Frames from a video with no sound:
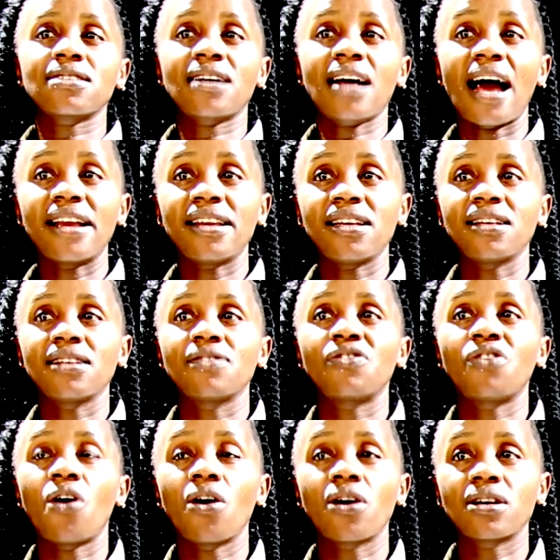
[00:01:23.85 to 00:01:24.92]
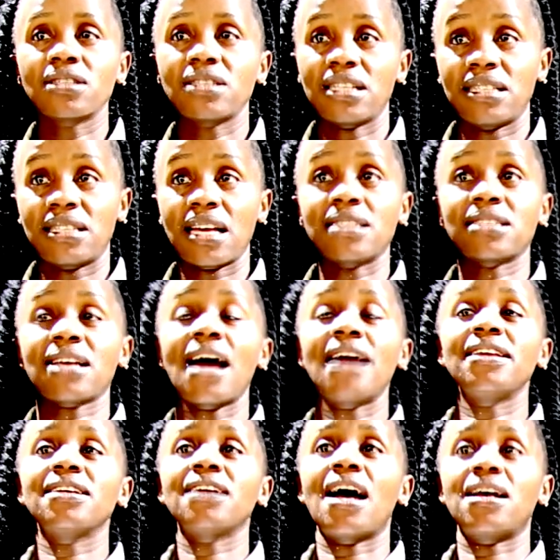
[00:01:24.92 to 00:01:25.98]
cunning fox is as
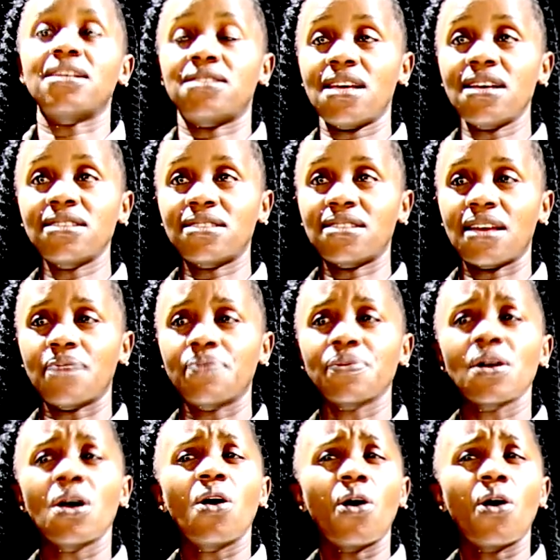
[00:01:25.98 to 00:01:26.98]
cunning as they say,